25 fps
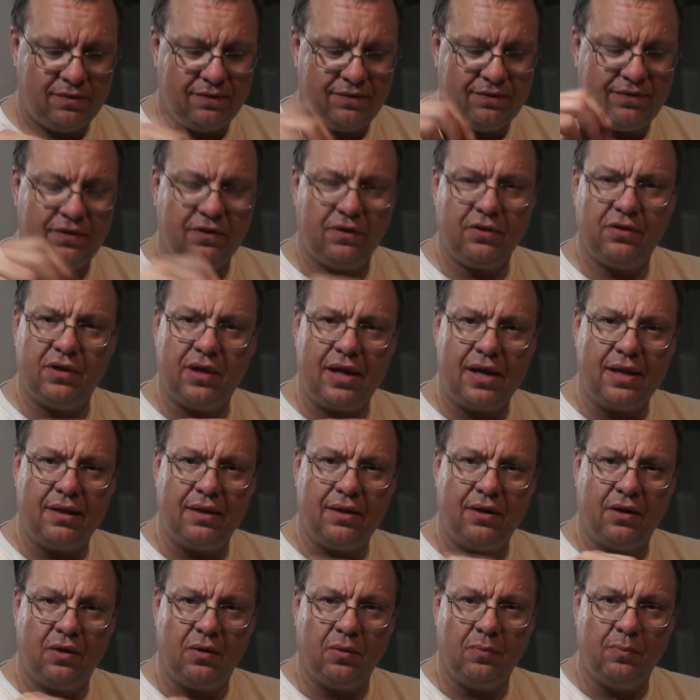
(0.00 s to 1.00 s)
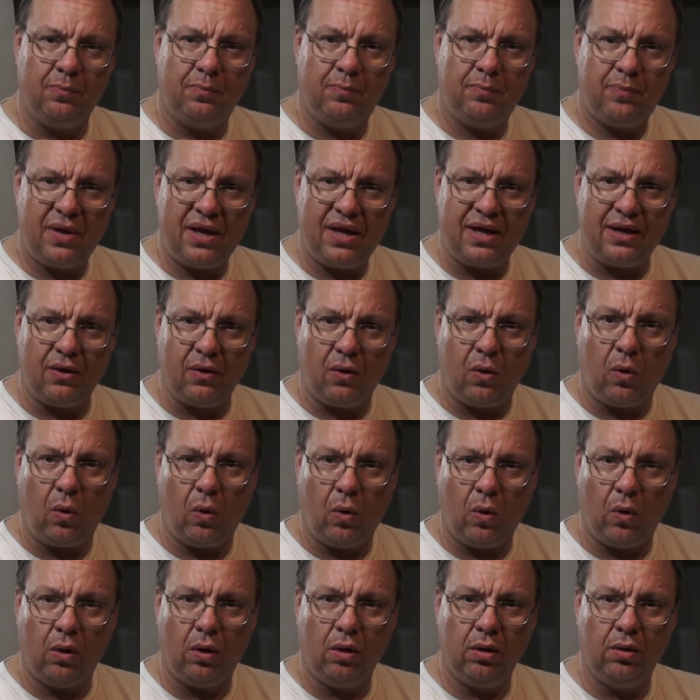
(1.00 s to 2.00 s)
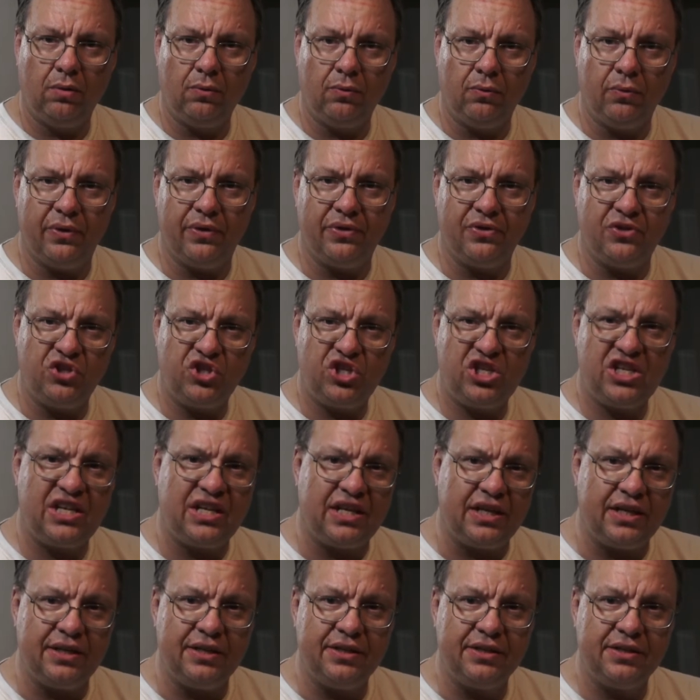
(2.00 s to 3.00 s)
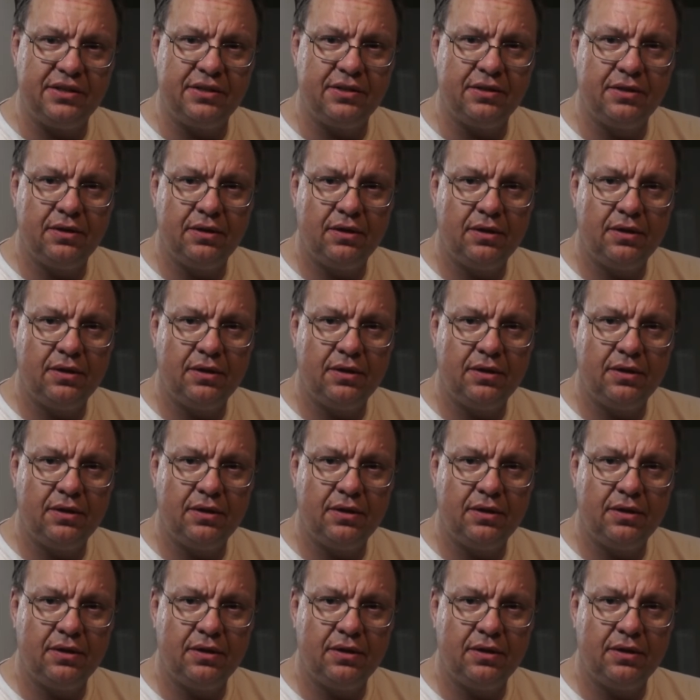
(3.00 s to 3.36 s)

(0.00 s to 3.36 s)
filled that little pit hole with cheese,